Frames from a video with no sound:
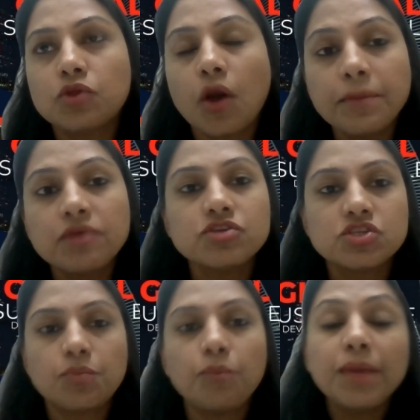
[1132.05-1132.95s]
topic
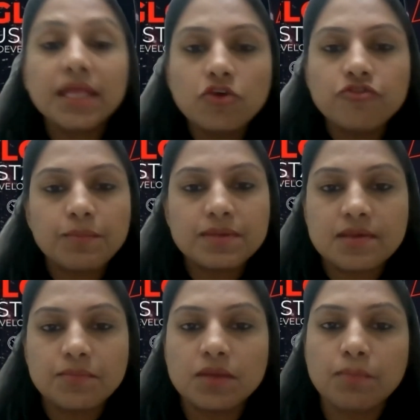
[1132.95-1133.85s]
which many of
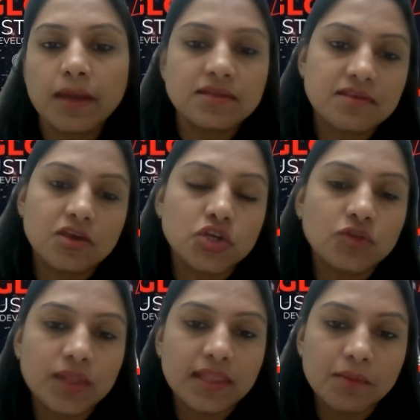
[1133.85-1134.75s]
MSME in my
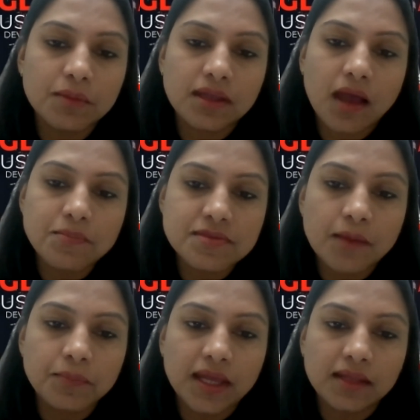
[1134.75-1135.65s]
discussion with them, it comes
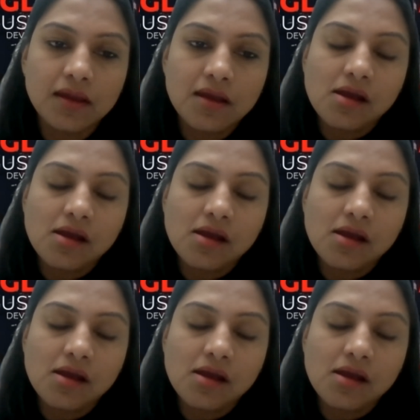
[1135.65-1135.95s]
up that